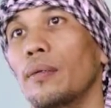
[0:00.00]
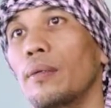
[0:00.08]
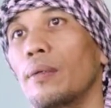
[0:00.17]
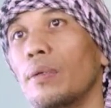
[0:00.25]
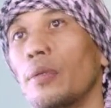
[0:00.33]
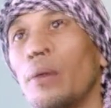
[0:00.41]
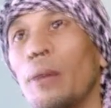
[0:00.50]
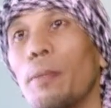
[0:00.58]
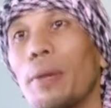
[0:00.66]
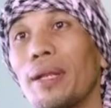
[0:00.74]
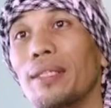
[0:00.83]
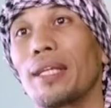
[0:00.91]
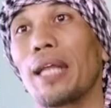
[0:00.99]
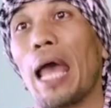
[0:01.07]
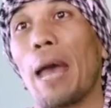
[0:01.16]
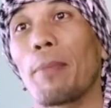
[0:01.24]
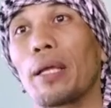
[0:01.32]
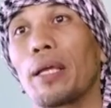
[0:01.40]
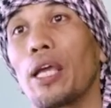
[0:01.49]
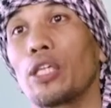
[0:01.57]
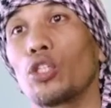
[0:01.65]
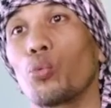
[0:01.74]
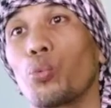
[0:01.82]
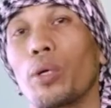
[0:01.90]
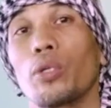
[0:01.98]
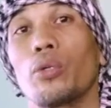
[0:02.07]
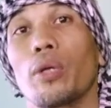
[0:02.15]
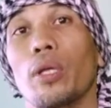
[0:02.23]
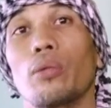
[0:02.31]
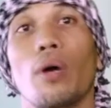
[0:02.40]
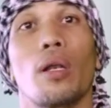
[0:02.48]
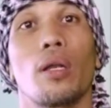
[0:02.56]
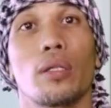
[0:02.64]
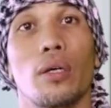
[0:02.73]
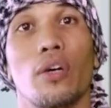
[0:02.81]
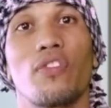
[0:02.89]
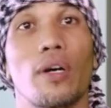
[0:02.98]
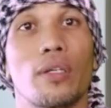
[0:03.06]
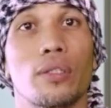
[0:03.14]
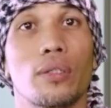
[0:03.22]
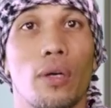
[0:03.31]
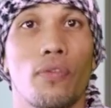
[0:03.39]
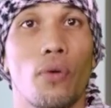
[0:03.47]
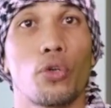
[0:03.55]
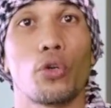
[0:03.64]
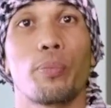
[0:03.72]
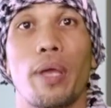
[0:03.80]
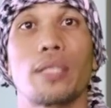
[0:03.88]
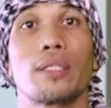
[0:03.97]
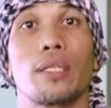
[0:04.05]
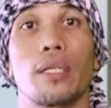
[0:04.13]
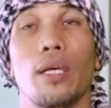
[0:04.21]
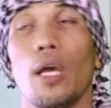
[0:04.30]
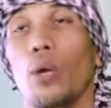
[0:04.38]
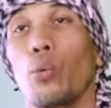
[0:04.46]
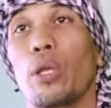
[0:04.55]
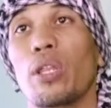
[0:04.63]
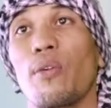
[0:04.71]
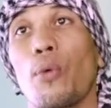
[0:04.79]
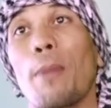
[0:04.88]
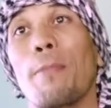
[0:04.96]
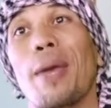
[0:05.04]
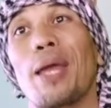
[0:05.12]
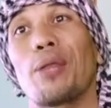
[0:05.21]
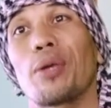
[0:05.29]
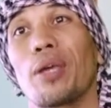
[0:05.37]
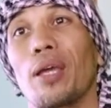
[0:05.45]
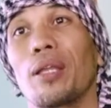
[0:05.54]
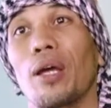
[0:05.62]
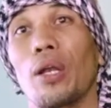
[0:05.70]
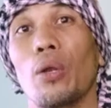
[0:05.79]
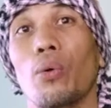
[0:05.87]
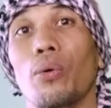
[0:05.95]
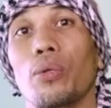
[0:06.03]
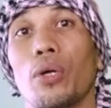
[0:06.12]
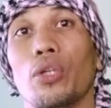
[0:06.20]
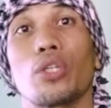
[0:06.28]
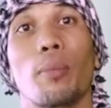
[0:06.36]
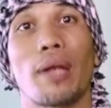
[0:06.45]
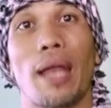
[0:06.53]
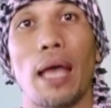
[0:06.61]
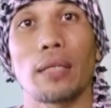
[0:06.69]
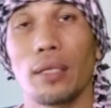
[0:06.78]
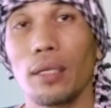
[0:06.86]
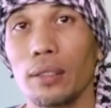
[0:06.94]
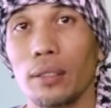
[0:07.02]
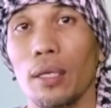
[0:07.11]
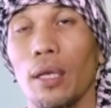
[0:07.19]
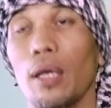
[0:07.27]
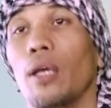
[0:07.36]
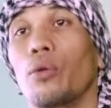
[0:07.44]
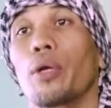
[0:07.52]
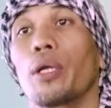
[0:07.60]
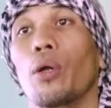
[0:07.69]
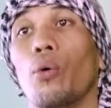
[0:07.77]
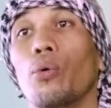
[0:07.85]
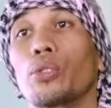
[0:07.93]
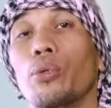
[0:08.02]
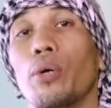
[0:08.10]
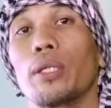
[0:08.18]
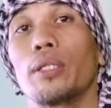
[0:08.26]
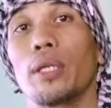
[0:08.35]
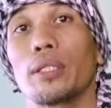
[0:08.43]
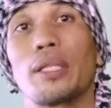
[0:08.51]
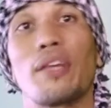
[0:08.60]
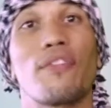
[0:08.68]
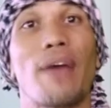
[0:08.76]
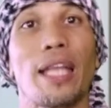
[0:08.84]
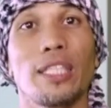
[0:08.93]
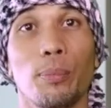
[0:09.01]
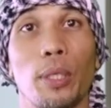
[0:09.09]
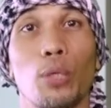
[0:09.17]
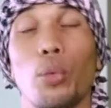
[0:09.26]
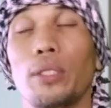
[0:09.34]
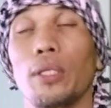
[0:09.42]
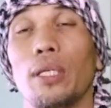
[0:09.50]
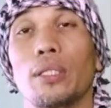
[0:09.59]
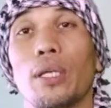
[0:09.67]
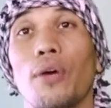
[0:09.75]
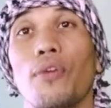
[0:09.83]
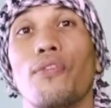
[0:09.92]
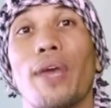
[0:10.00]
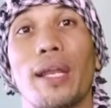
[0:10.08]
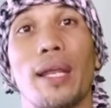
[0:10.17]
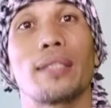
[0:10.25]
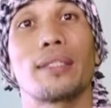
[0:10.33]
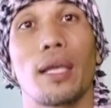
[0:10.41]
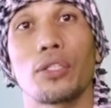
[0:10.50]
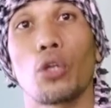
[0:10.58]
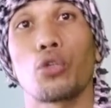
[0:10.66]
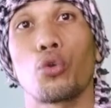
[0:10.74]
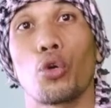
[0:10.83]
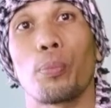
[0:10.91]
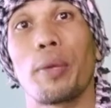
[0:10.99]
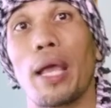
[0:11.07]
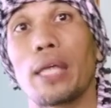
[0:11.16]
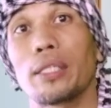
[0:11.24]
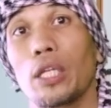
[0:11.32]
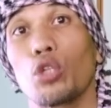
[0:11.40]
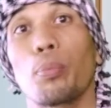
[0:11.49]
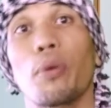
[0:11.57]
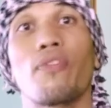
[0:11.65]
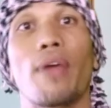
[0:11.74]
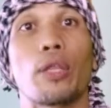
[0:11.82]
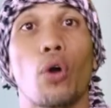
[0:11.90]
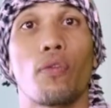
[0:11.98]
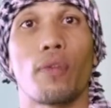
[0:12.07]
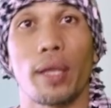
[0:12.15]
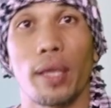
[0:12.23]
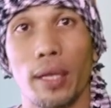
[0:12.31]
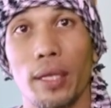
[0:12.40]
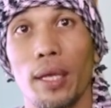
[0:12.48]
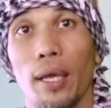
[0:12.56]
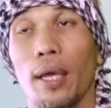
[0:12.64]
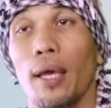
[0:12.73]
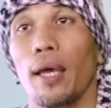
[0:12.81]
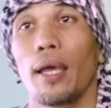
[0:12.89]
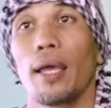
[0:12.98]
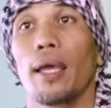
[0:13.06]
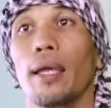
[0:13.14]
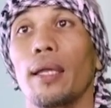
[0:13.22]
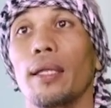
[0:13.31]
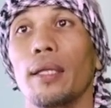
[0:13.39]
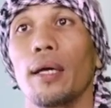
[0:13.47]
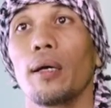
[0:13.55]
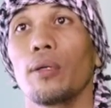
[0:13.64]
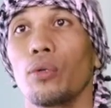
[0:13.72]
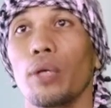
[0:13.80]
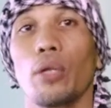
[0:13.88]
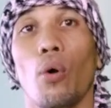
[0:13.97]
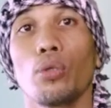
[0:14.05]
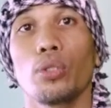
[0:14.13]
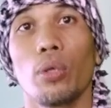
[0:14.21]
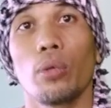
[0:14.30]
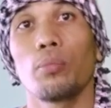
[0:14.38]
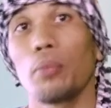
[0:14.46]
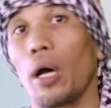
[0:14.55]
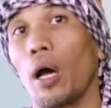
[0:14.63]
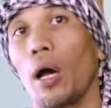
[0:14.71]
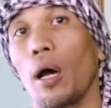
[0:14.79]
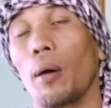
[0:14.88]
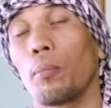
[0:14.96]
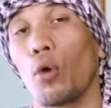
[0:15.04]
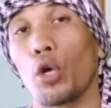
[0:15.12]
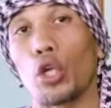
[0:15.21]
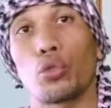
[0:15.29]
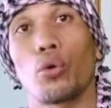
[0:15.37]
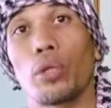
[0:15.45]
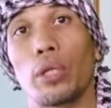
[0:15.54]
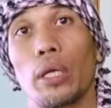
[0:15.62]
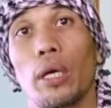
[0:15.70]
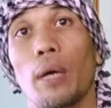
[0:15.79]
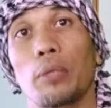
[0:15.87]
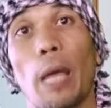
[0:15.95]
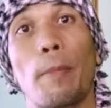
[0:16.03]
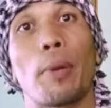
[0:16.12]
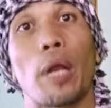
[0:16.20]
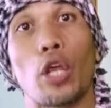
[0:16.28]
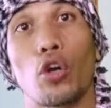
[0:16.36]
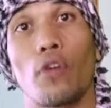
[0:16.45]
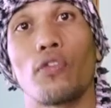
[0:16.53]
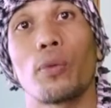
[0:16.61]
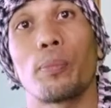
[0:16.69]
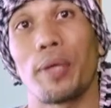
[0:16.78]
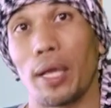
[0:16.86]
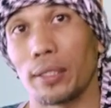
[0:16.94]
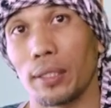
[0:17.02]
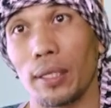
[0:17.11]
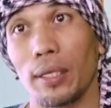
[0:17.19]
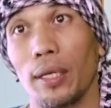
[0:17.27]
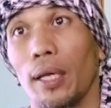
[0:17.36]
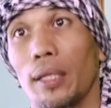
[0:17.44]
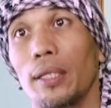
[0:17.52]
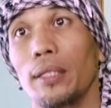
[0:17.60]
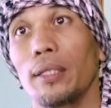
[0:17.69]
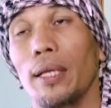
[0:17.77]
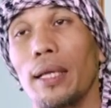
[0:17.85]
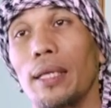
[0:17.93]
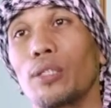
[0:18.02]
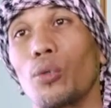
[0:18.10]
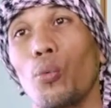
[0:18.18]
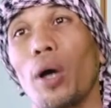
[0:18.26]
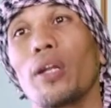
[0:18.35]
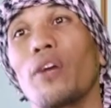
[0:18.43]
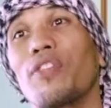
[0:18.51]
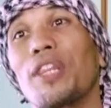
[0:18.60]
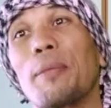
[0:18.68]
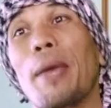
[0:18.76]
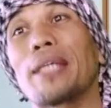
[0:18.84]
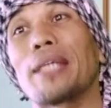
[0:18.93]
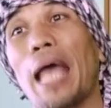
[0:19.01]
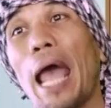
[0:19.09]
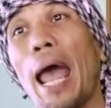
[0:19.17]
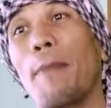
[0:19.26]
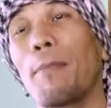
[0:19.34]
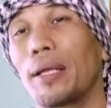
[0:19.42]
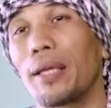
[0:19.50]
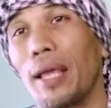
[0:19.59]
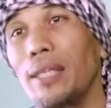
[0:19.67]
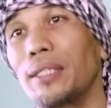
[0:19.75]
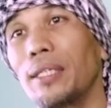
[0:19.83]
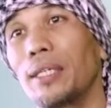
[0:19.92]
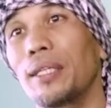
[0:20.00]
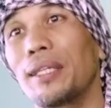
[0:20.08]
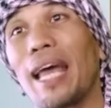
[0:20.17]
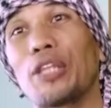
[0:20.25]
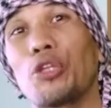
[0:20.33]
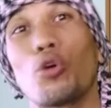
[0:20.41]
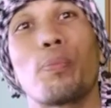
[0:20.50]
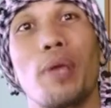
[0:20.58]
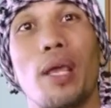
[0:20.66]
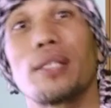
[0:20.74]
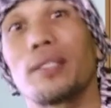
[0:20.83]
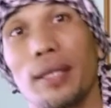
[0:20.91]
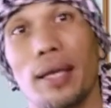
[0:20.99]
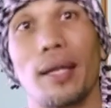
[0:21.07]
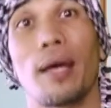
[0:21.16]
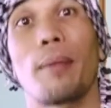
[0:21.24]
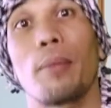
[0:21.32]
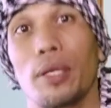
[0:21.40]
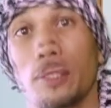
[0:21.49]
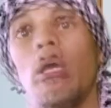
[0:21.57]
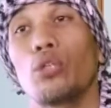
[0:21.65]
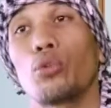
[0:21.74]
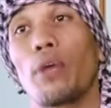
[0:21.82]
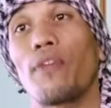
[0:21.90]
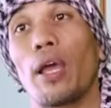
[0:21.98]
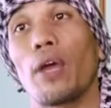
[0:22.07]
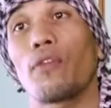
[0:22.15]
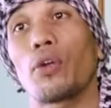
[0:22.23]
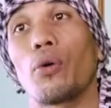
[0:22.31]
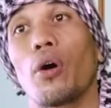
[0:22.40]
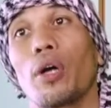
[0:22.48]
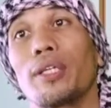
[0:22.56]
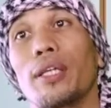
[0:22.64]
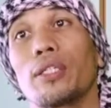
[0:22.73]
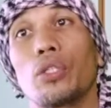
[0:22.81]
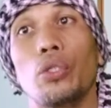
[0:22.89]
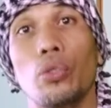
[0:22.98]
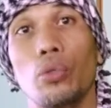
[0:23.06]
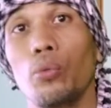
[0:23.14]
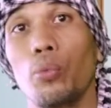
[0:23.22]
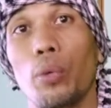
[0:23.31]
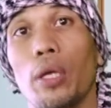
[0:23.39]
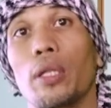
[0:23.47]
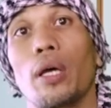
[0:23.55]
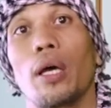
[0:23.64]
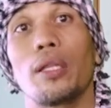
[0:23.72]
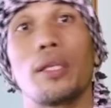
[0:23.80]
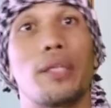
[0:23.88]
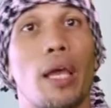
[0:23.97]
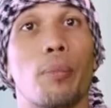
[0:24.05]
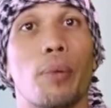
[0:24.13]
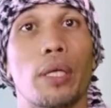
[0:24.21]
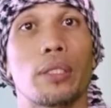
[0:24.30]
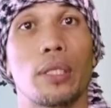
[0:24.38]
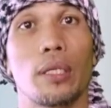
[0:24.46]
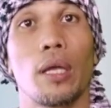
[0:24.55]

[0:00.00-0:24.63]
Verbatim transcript: The Webman is an application where you can do a lot of uh, stuff on your PS3. With Webman, you can uh, load some classics, you can also adjust the fan speed, which is uh, very essential to your PS3 to prevent overheating. And uh, you can also uh, monitor the uh, temperature of your PS3. This is one of the best applications that your PS3 cannot miss. So if ever you are just new with the jailbreak scene,